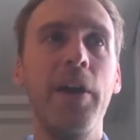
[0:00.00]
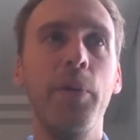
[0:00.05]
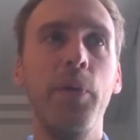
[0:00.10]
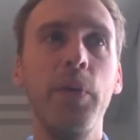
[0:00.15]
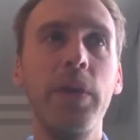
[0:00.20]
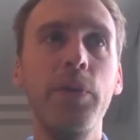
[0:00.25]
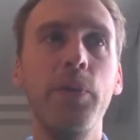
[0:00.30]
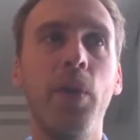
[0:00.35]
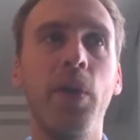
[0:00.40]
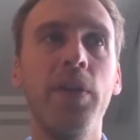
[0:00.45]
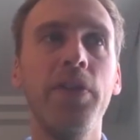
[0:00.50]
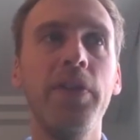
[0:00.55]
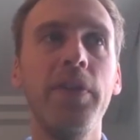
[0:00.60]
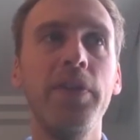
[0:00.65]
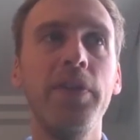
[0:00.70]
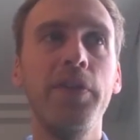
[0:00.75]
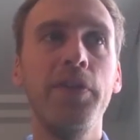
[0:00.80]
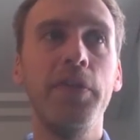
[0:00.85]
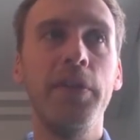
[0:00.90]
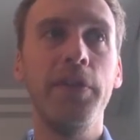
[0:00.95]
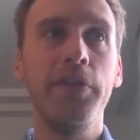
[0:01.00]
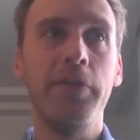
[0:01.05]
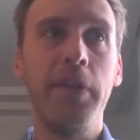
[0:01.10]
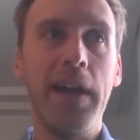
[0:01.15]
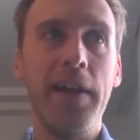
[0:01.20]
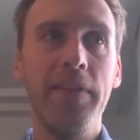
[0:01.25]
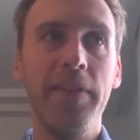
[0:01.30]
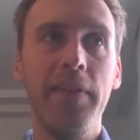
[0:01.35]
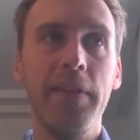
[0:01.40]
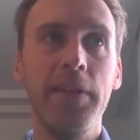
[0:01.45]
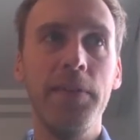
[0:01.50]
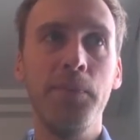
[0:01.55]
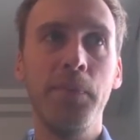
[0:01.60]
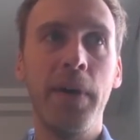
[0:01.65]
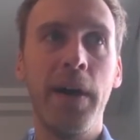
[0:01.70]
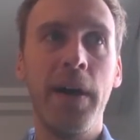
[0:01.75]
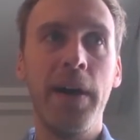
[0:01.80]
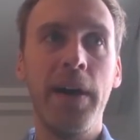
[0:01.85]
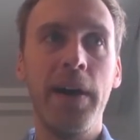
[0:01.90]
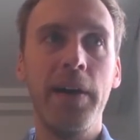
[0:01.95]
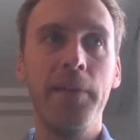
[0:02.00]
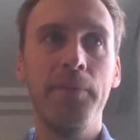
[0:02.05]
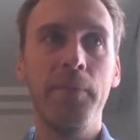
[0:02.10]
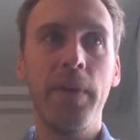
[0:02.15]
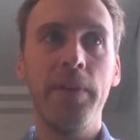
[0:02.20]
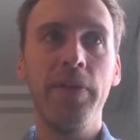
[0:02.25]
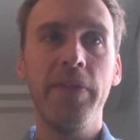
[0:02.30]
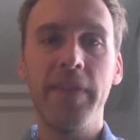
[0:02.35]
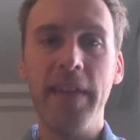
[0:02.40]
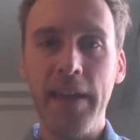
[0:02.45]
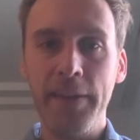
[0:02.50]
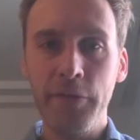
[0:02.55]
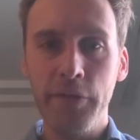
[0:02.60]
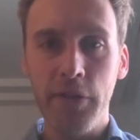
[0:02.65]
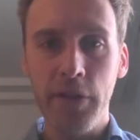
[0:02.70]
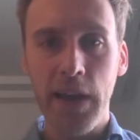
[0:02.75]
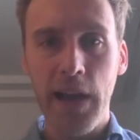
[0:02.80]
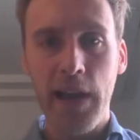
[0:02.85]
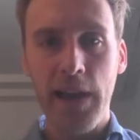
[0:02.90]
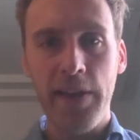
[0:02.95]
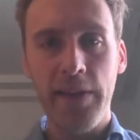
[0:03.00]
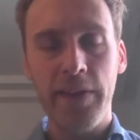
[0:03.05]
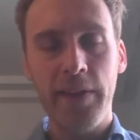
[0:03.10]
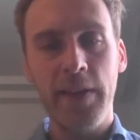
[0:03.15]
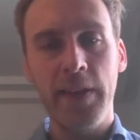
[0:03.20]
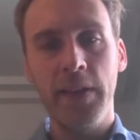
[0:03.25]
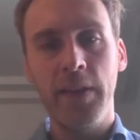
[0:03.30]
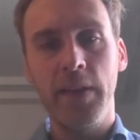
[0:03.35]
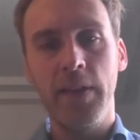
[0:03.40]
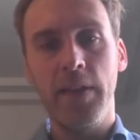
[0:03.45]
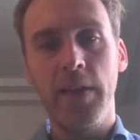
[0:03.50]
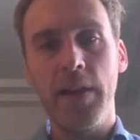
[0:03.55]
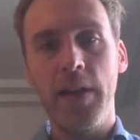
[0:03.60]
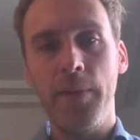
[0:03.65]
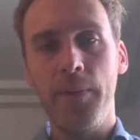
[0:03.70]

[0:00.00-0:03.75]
We wanted to address it by centralizing